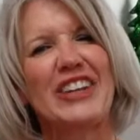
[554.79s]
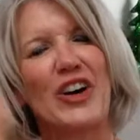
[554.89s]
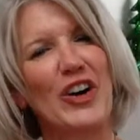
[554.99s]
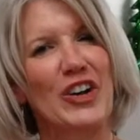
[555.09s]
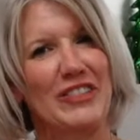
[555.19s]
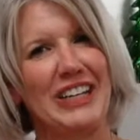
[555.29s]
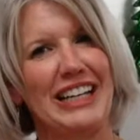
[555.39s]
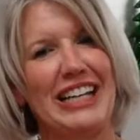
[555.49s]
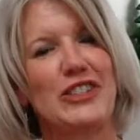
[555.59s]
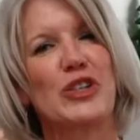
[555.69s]
heart of
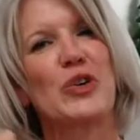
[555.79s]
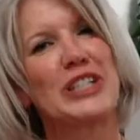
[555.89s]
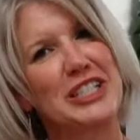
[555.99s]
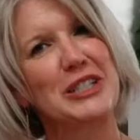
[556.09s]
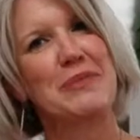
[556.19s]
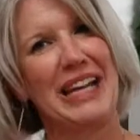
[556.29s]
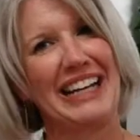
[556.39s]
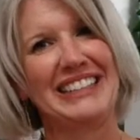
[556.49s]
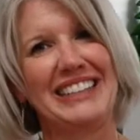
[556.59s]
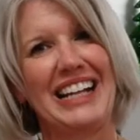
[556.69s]
it is a Christian
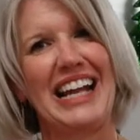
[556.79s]
man.